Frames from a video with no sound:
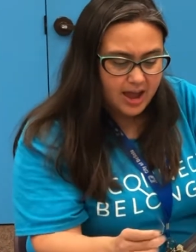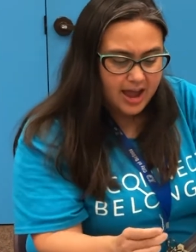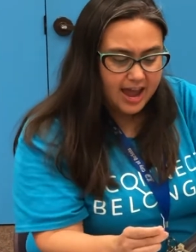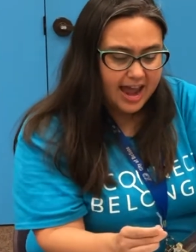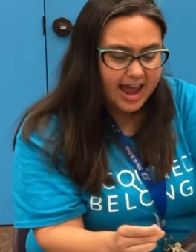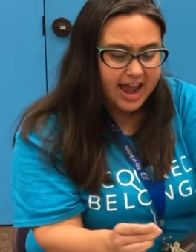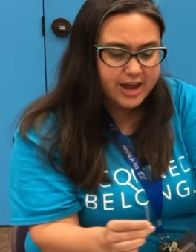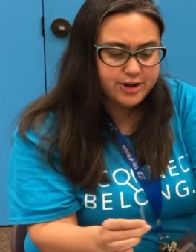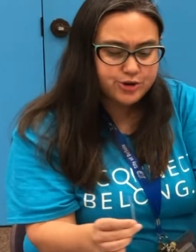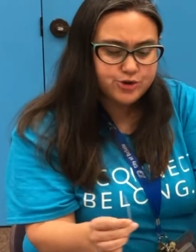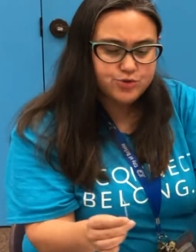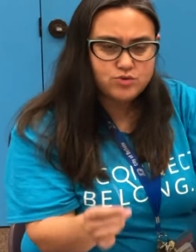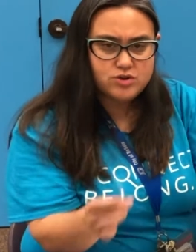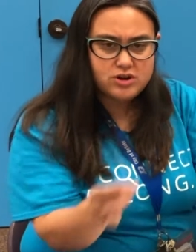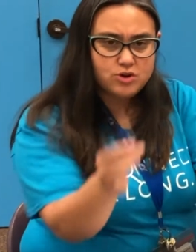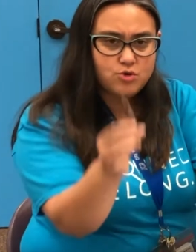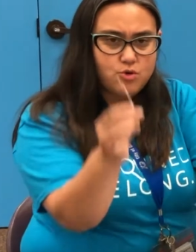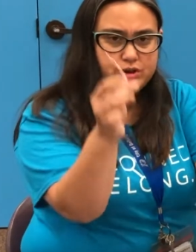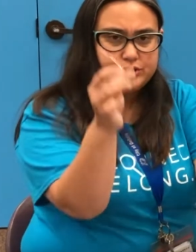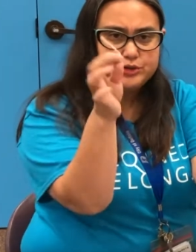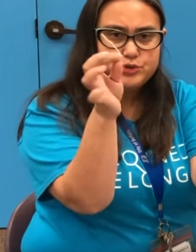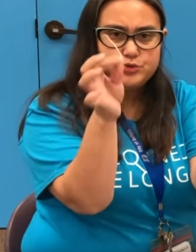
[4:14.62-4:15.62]
And you are
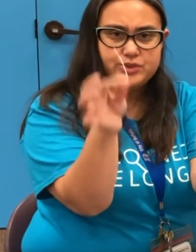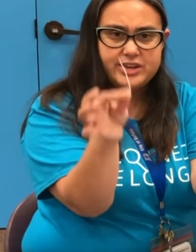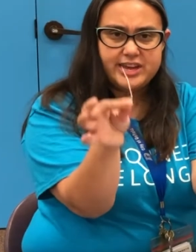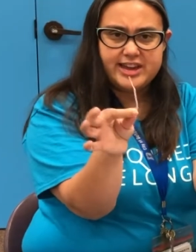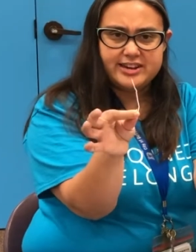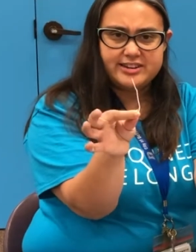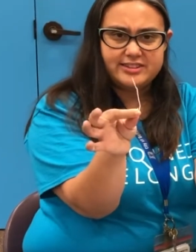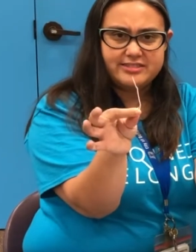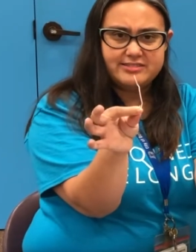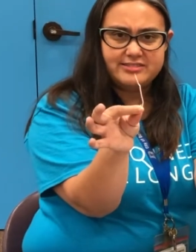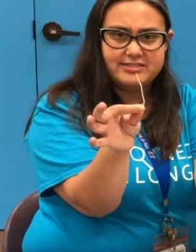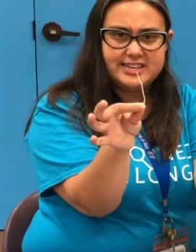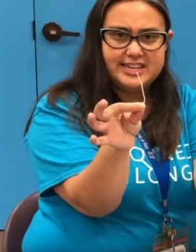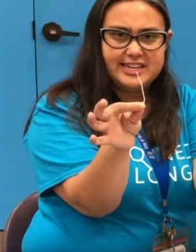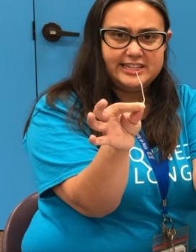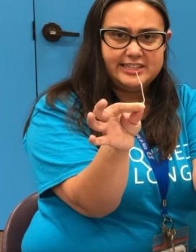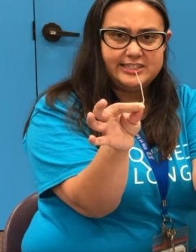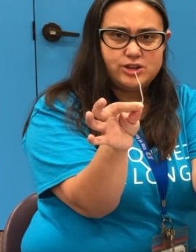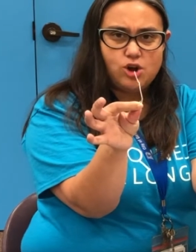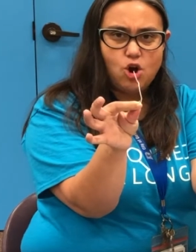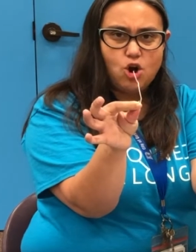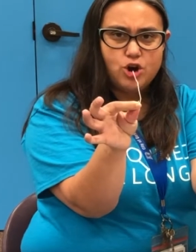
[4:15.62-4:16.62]
going to get,
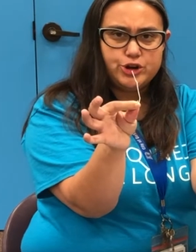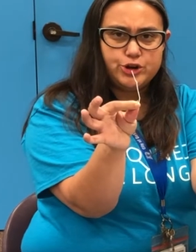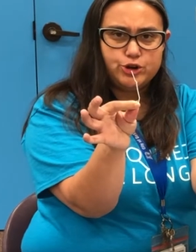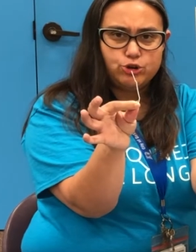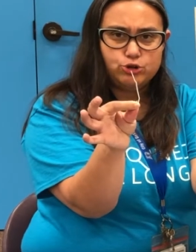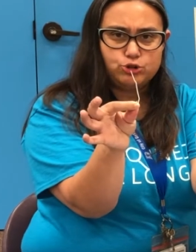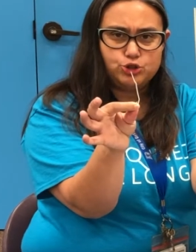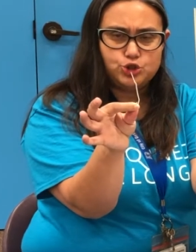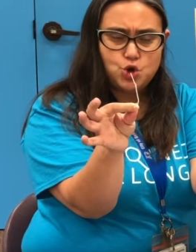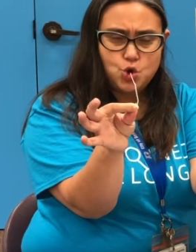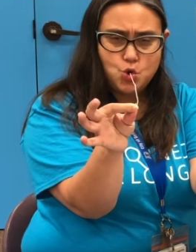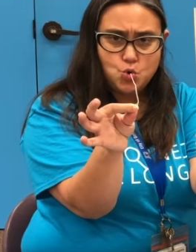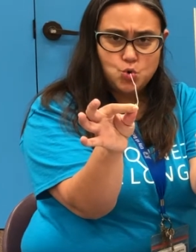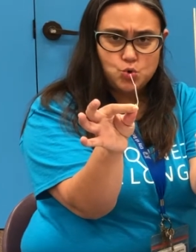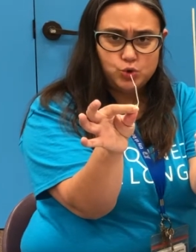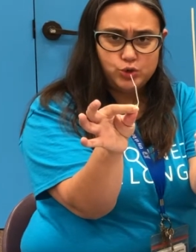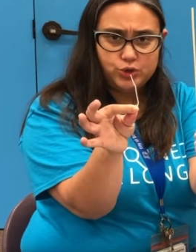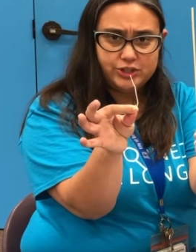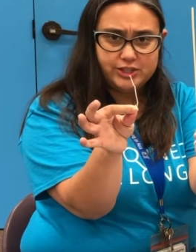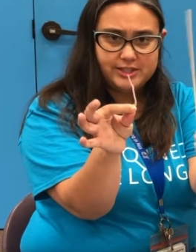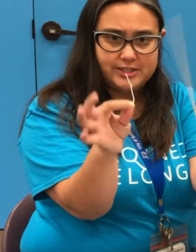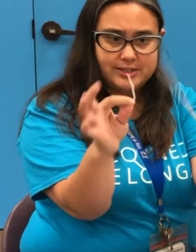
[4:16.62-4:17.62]
these are your
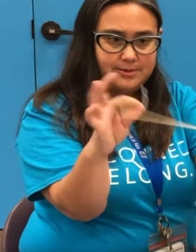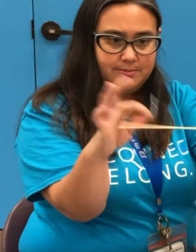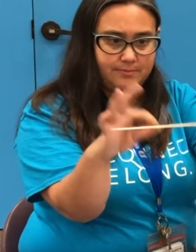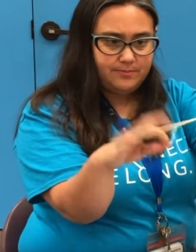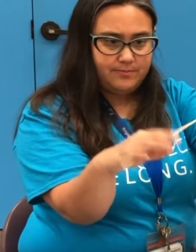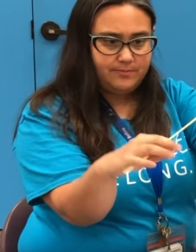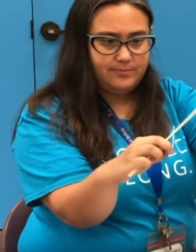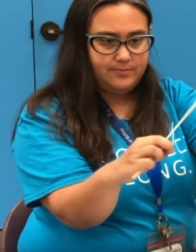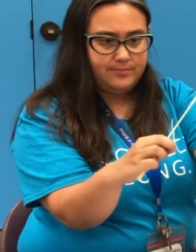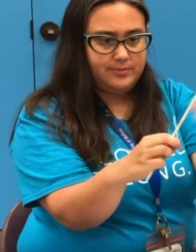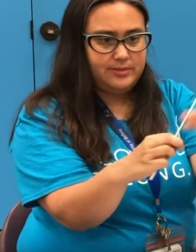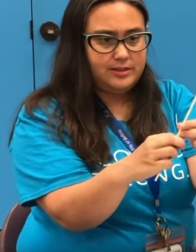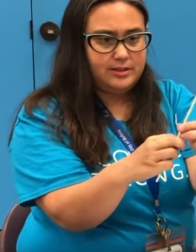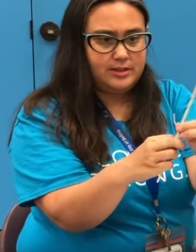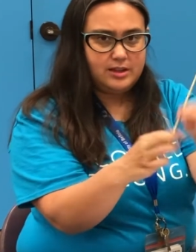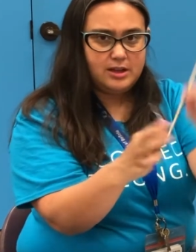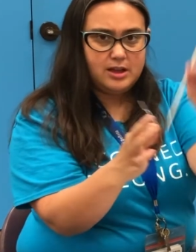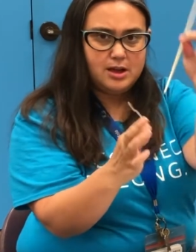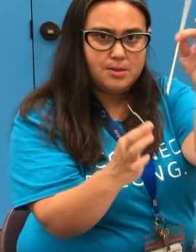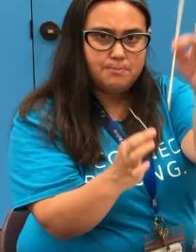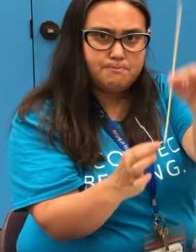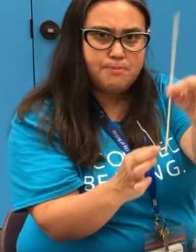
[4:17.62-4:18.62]
tools,
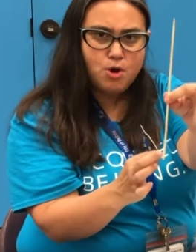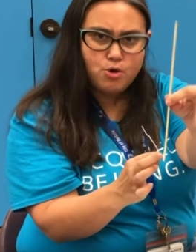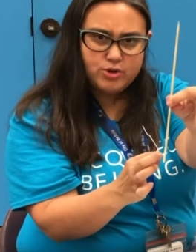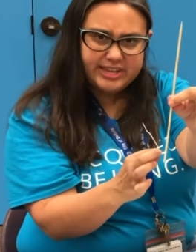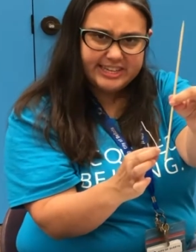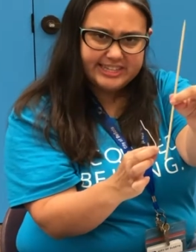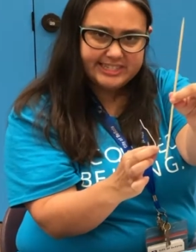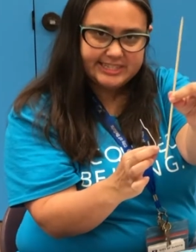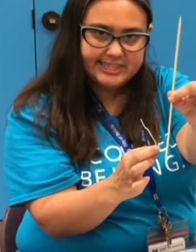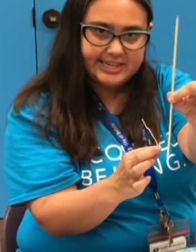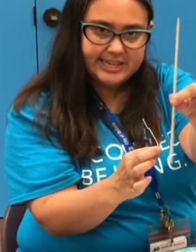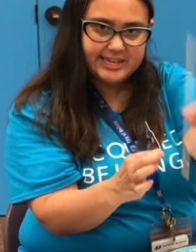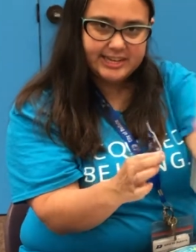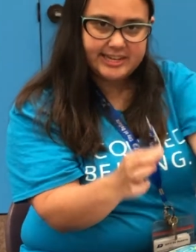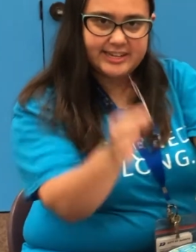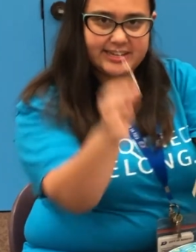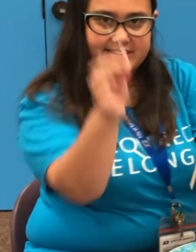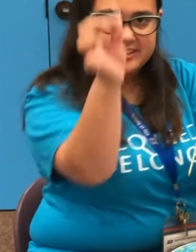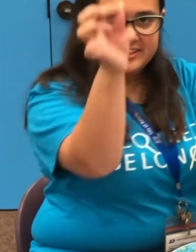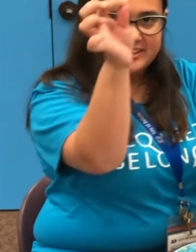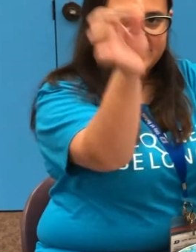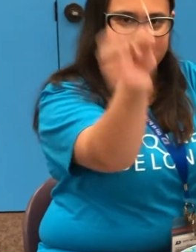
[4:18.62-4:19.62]
a pokey stick
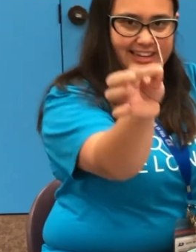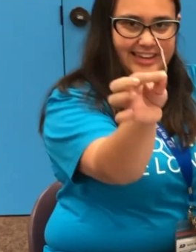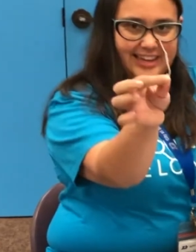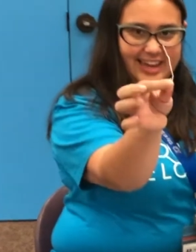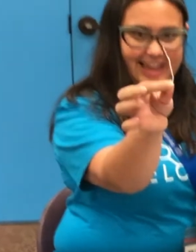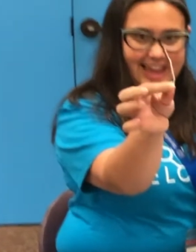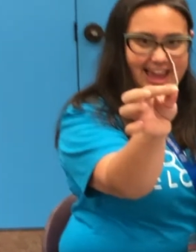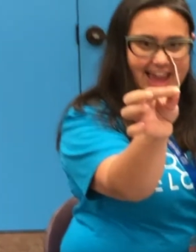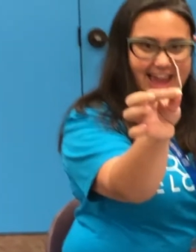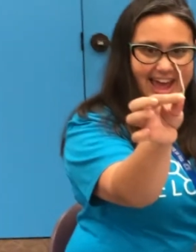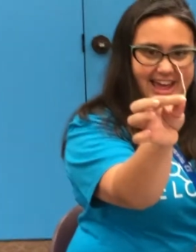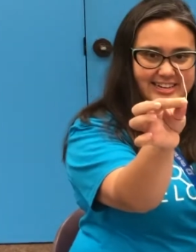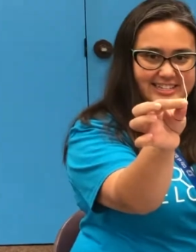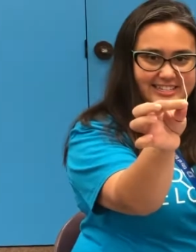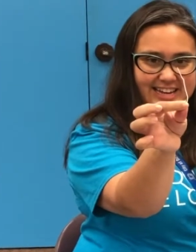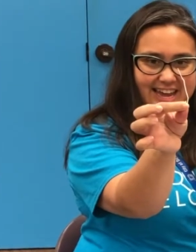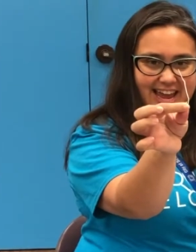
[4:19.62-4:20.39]
and